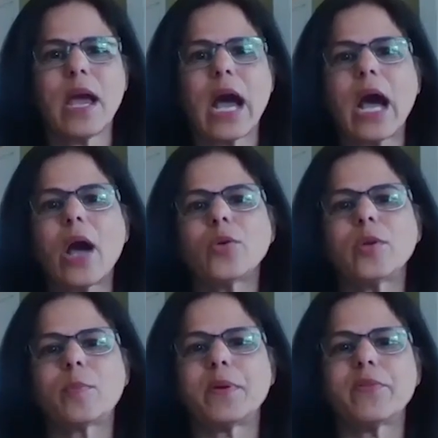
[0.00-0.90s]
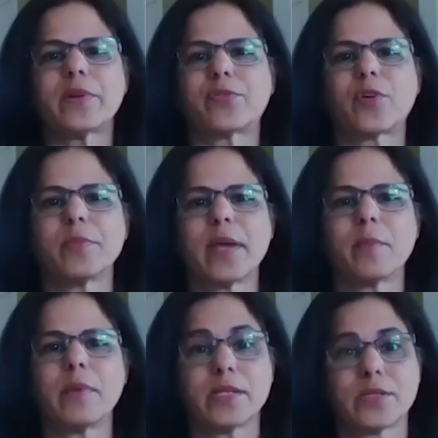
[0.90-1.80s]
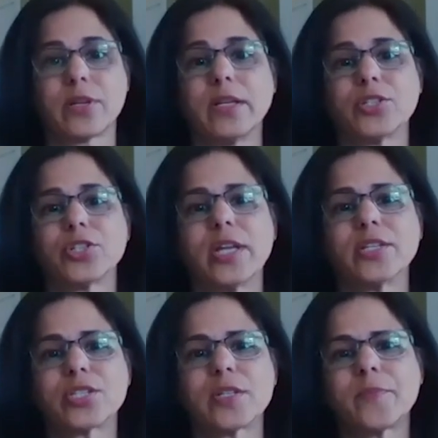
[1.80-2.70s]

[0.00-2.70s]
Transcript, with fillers: How you pivot from them is really changed.